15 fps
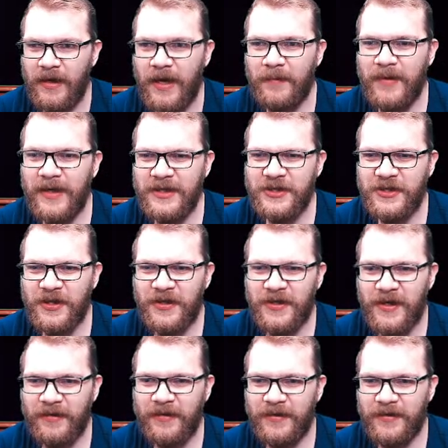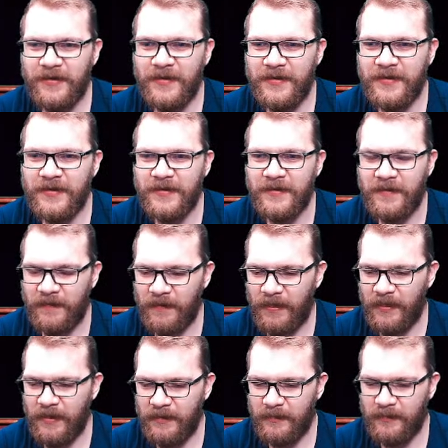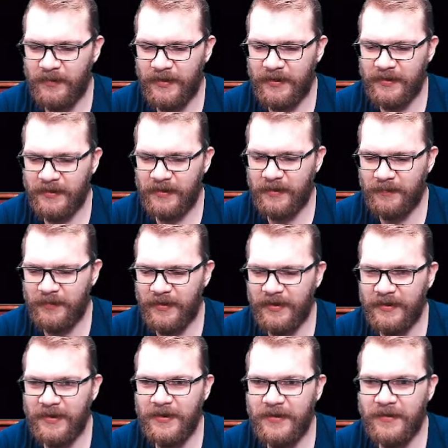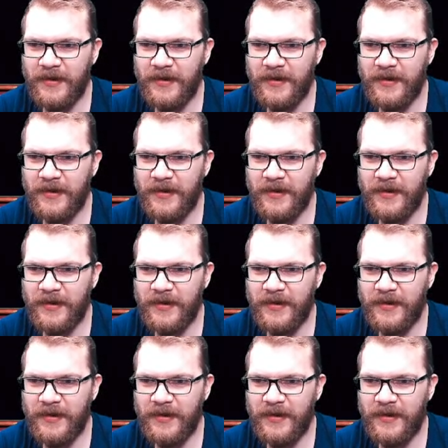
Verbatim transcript: I'm not sure how you do it. But apparently you